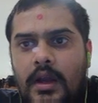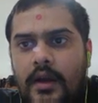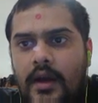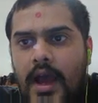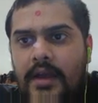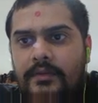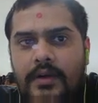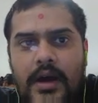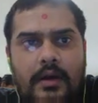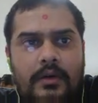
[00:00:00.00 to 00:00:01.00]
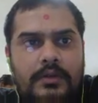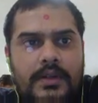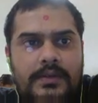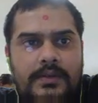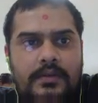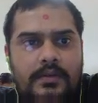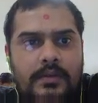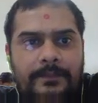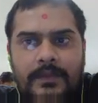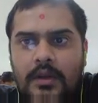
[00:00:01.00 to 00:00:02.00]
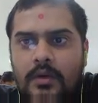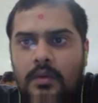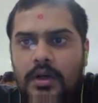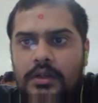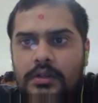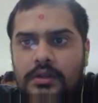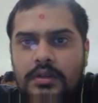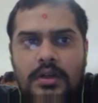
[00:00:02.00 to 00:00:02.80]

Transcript: uh, I found this one